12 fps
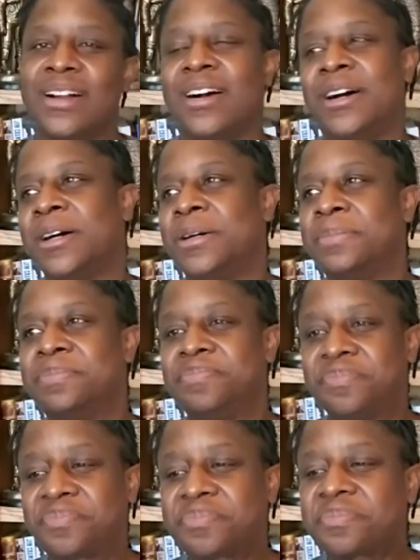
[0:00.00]
um,
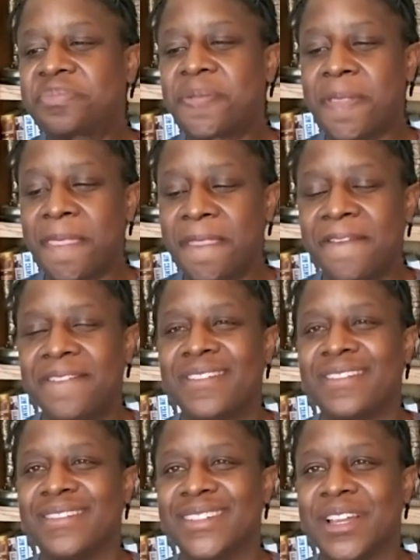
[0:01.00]

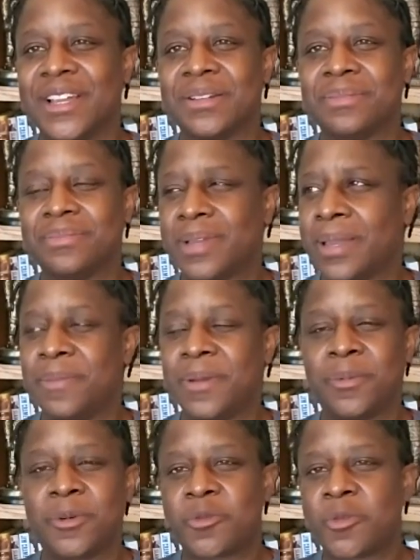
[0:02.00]
yeah, pay
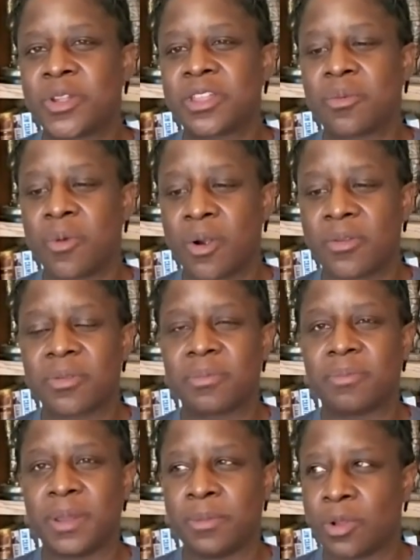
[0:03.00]
people for what they're worth.
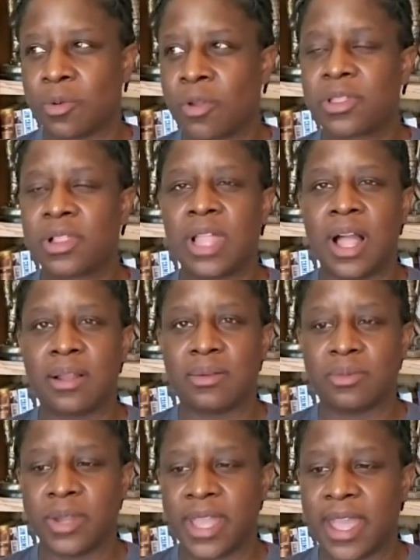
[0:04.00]
People are worth a lot.
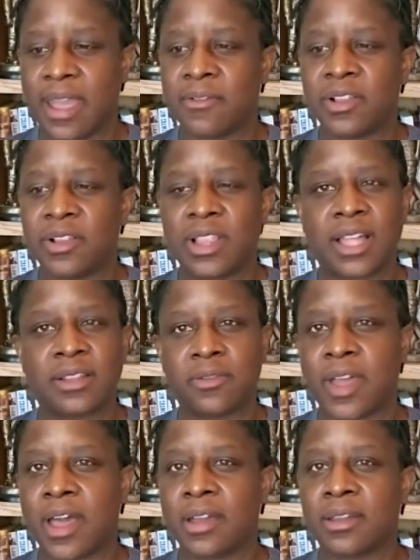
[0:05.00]
We have a lot of
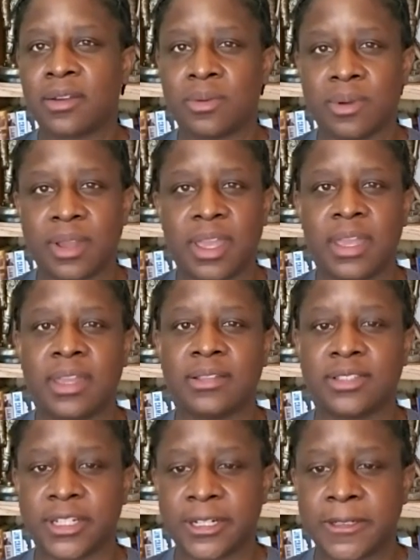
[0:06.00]
value, and
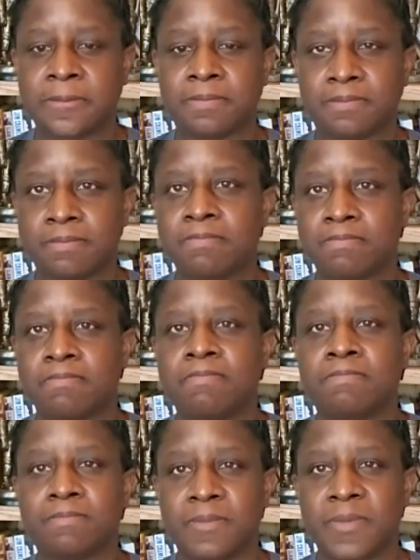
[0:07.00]
uh,
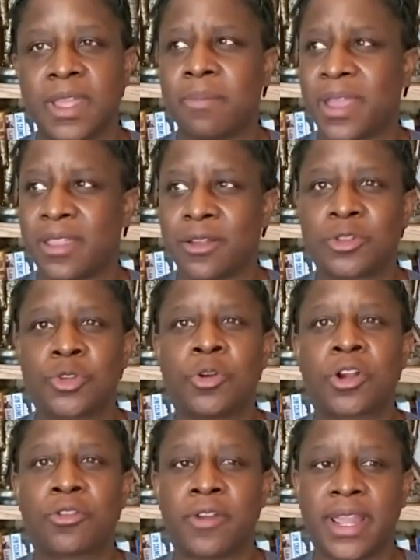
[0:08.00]
yeah, pay those who are
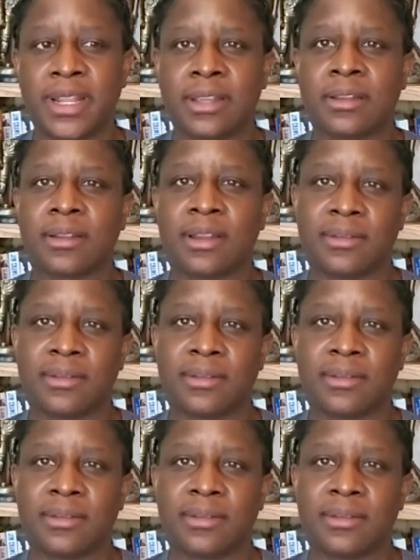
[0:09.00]
creating.